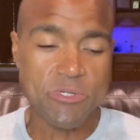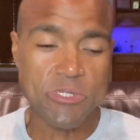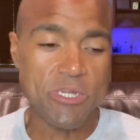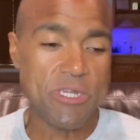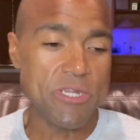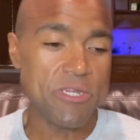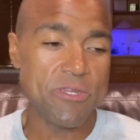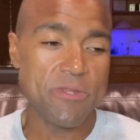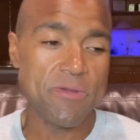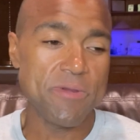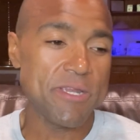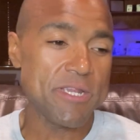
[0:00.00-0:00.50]
she
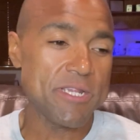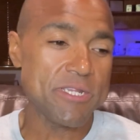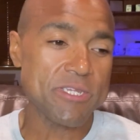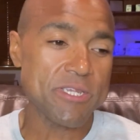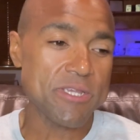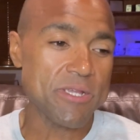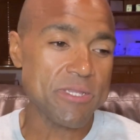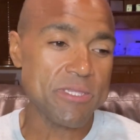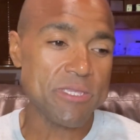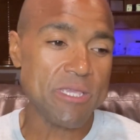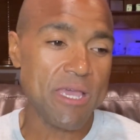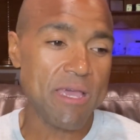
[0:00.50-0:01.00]
didn't do any
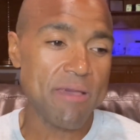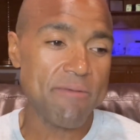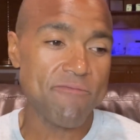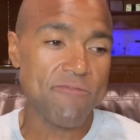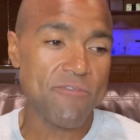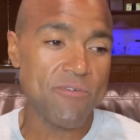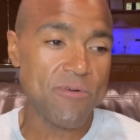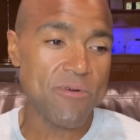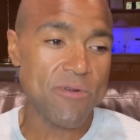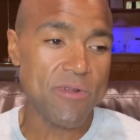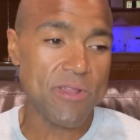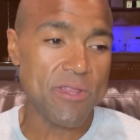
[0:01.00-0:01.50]
jail time
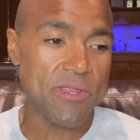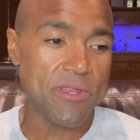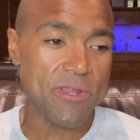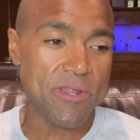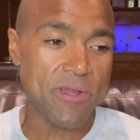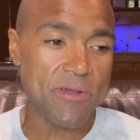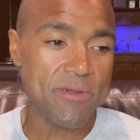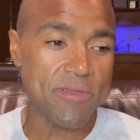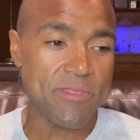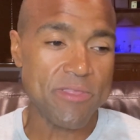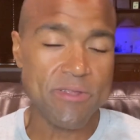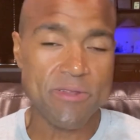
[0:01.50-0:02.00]
for it, you
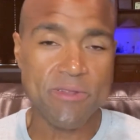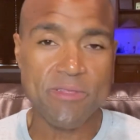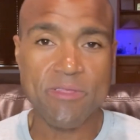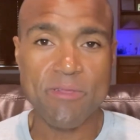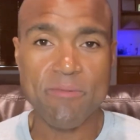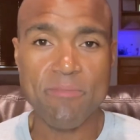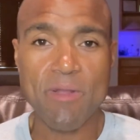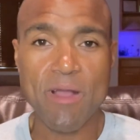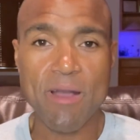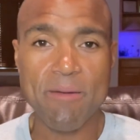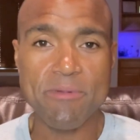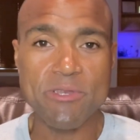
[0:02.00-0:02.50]
know, and they're,
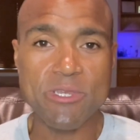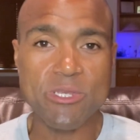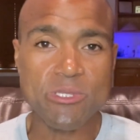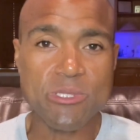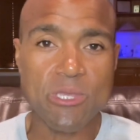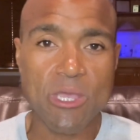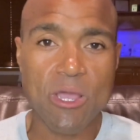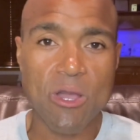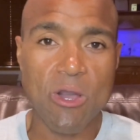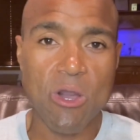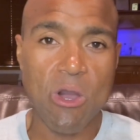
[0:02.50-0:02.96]
they're probably just like,